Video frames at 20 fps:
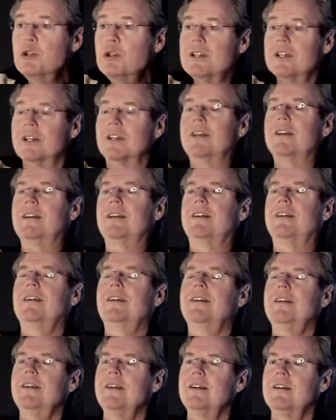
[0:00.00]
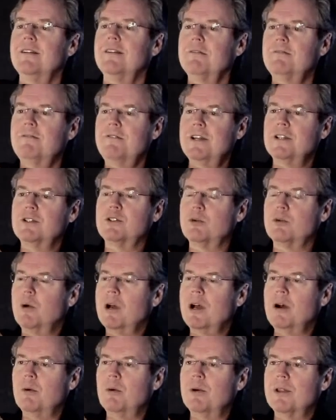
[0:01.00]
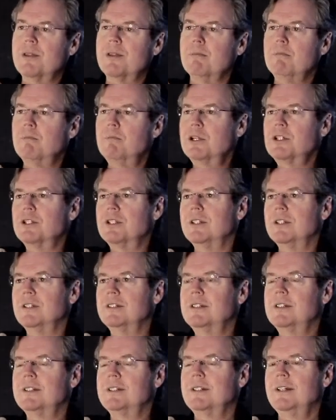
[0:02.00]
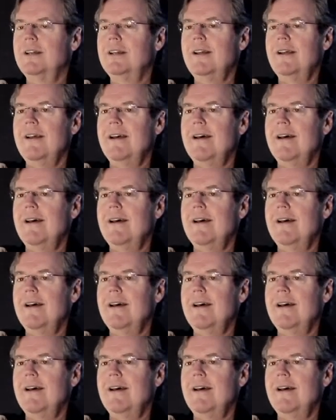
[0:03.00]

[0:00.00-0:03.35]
music fits well with missions.